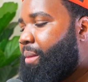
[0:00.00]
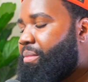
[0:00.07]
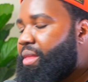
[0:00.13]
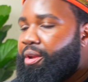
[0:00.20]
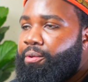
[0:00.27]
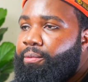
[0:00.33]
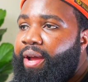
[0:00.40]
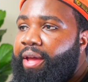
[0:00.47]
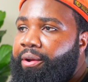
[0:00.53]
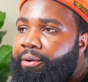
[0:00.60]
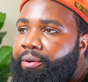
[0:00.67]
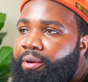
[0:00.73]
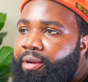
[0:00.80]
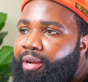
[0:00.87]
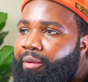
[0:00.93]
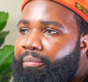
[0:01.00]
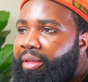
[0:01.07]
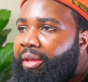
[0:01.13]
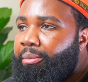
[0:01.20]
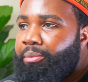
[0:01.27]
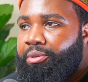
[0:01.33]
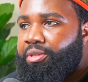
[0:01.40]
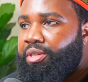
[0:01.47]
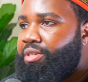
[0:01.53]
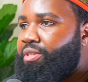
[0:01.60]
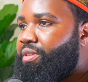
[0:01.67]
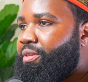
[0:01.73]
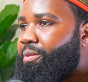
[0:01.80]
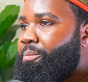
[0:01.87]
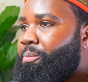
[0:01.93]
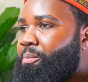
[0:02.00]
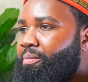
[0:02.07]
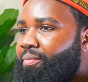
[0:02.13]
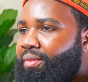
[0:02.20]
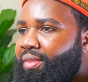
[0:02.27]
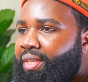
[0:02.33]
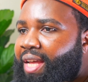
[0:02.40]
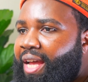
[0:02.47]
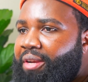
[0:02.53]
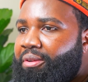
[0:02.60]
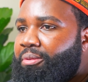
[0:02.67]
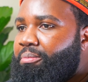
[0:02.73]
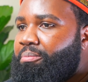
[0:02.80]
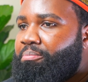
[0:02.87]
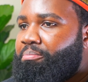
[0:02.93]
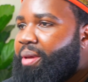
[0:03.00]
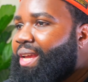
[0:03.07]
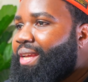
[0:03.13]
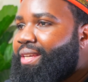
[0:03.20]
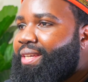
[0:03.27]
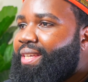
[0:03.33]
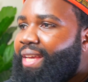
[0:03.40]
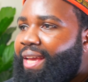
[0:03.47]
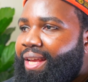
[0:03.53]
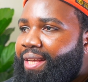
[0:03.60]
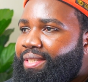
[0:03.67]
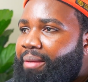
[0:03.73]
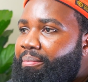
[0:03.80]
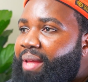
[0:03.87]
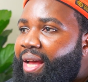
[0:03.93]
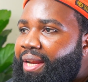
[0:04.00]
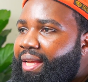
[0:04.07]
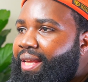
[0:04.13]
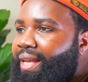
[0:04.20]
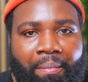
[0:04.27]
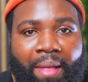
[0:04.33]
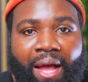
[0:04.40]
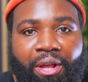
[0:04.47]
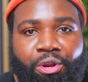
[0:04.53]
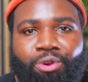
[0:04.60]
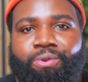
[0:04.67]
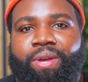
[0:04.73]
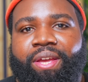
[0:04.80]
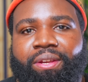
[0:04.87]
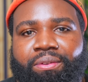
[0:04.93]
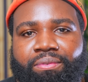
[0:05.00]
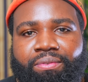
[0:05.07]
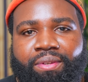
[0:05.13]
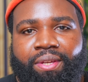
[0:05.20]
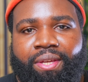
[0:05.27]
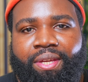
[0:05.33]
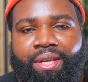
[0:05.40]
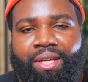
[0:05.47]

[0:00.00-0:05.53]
I'm not a writer. I'm not a musician. I don't bake cakes. I'm not, I'm not creative.